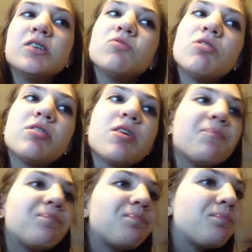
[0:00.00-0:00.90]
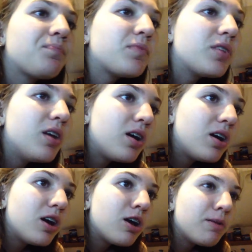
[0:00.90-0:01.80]
So I
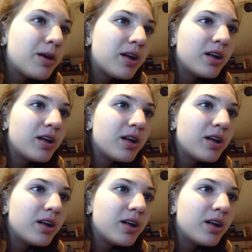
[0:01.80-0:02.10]
don't know.